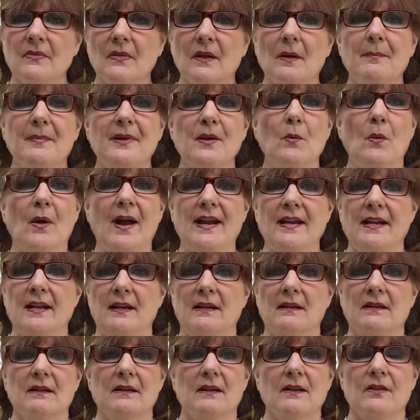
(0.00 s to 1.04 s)
be
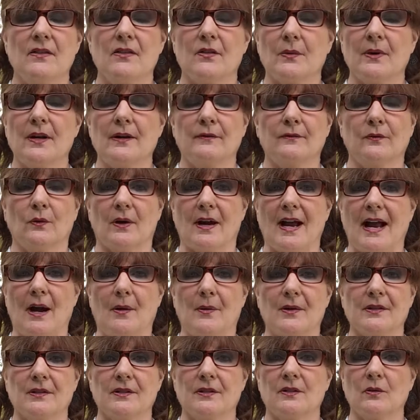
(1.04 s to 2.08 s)
waiting 3 or 4
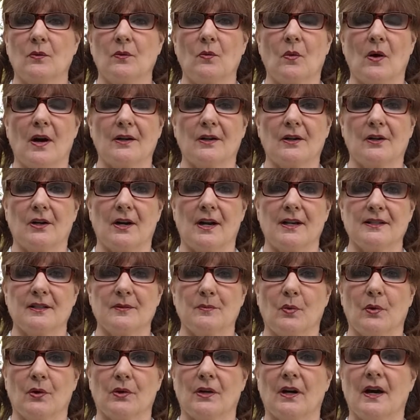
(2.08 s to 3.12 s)
hours to walk across the
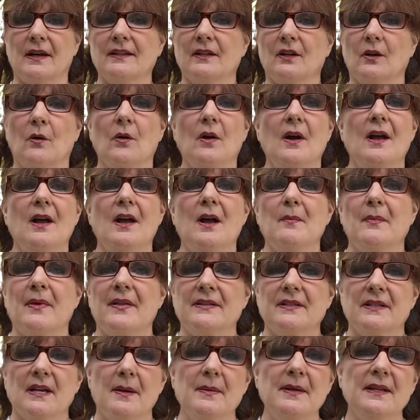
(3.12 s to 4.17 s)
border. By the
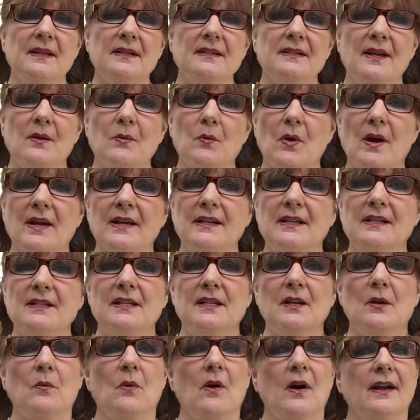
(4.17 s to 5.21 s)
time you get done walking into
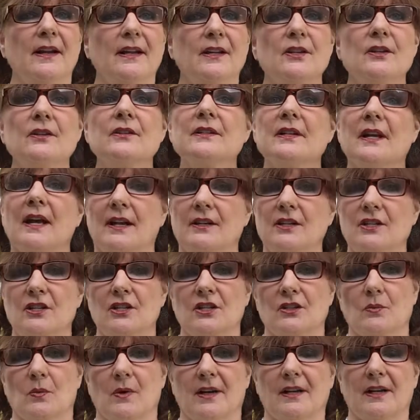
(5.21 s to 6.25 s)
Tijuana, you're done. You
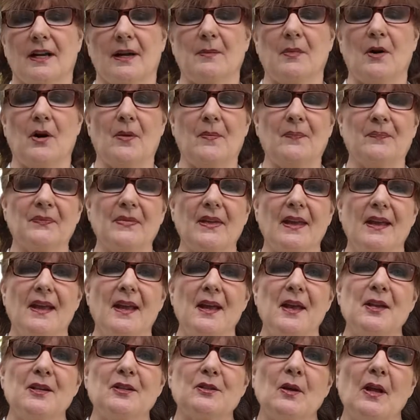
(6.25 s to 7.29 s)
just want to come home.
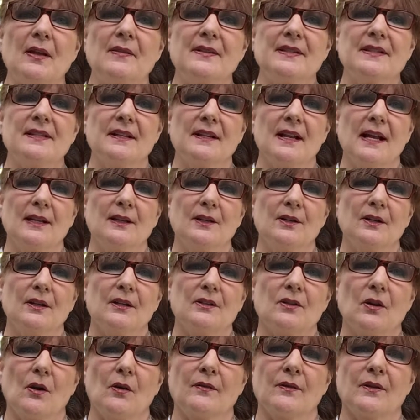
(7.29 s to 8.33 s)
So all of a sudden I
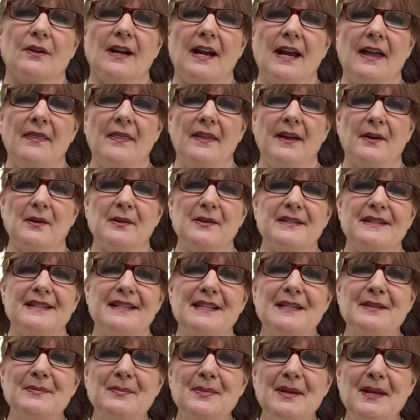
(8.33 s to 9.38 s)
looked over, and there was
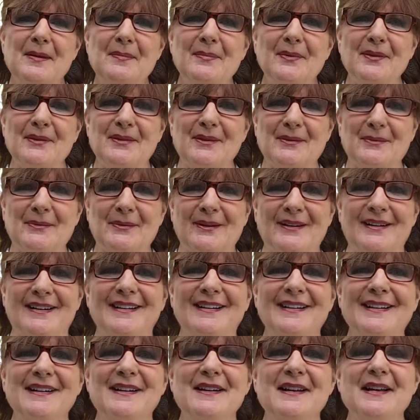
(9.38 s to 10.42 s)
these people that were
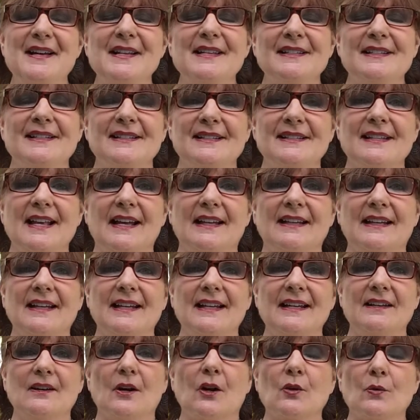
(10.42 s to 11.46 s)
selling or